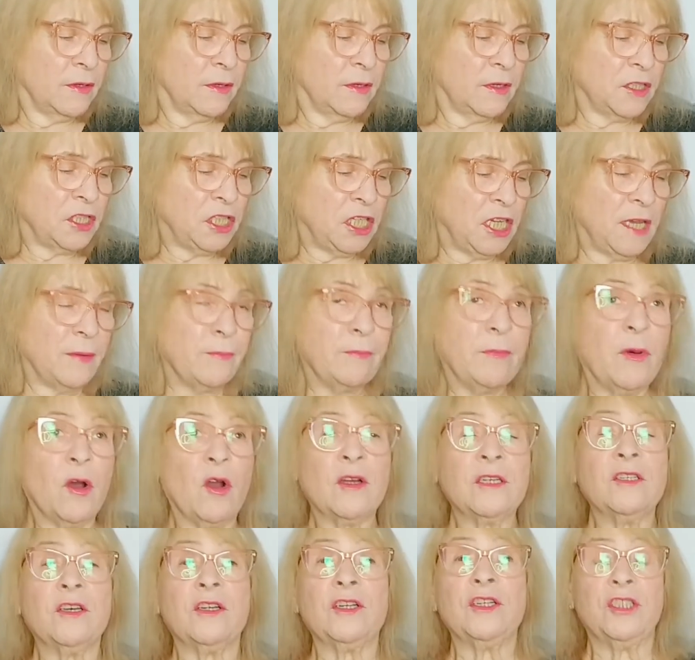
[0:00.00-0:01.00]
she
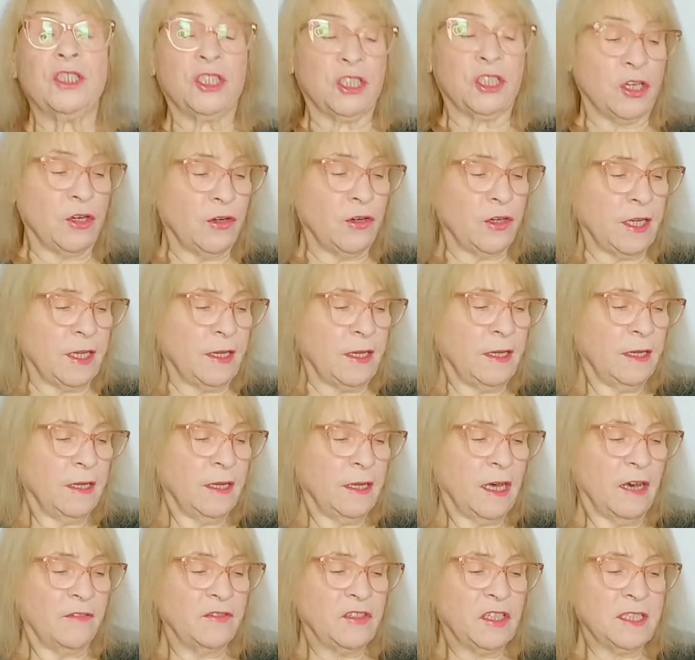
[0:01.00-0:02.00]
embarked on a journey
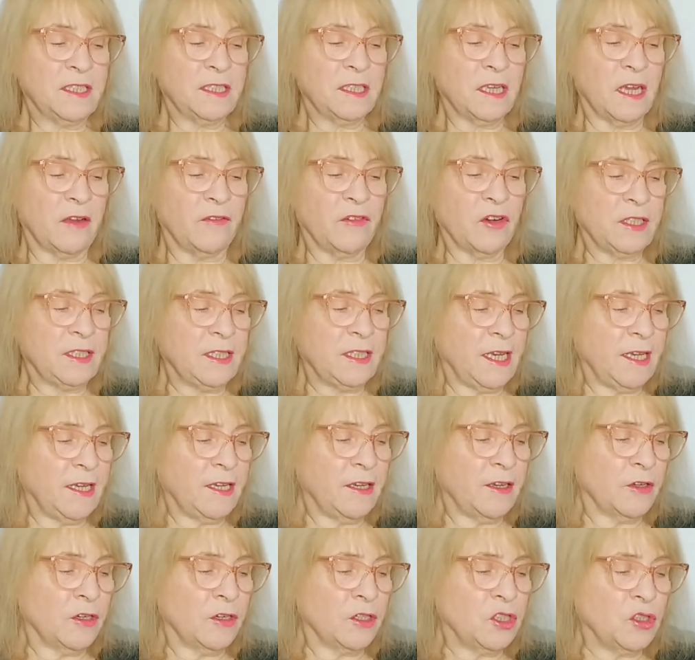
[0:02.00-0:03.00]
of discovery,
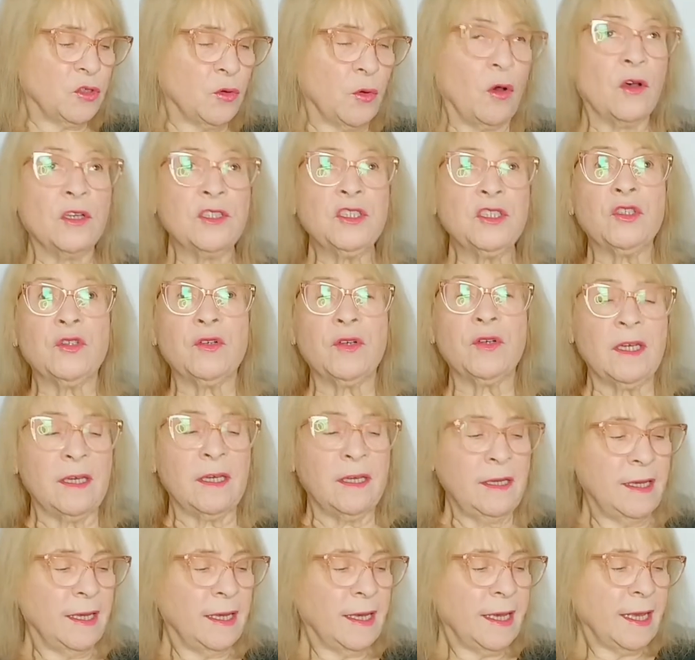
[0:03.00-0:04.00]
taking her to
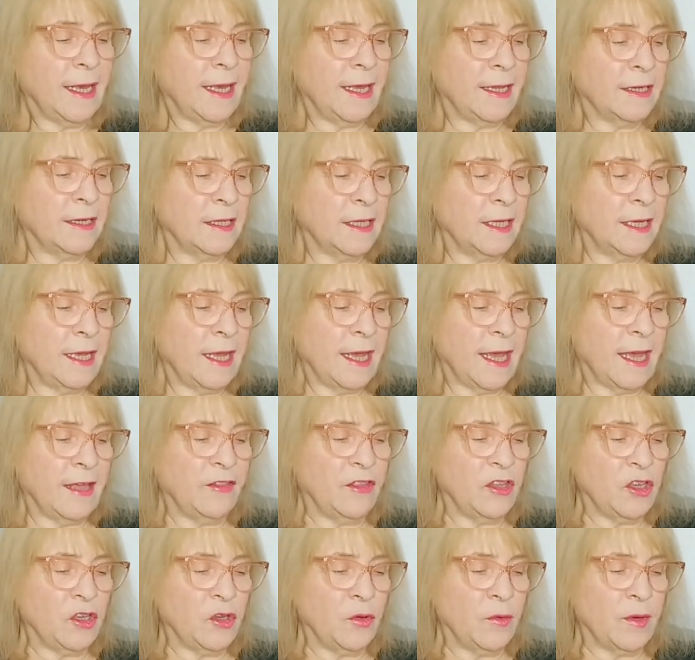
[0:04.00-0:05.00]
Austria, Italy,
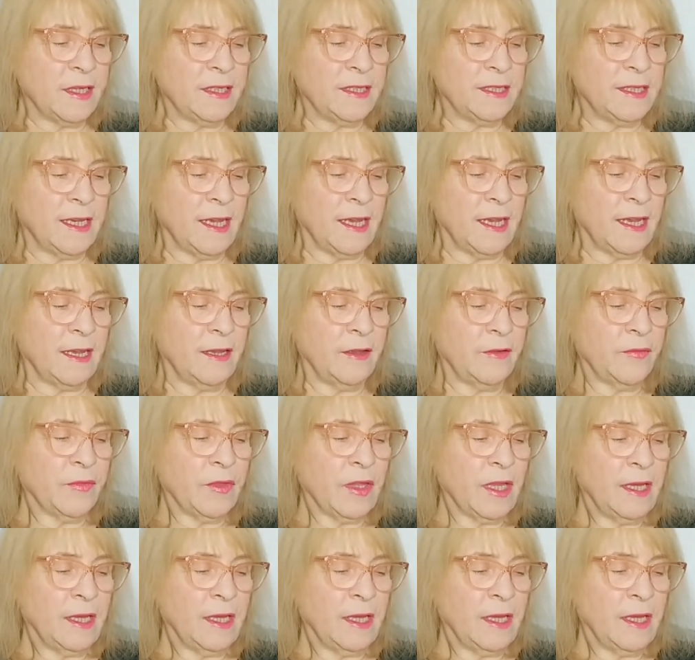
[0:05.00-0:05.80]
and the USA.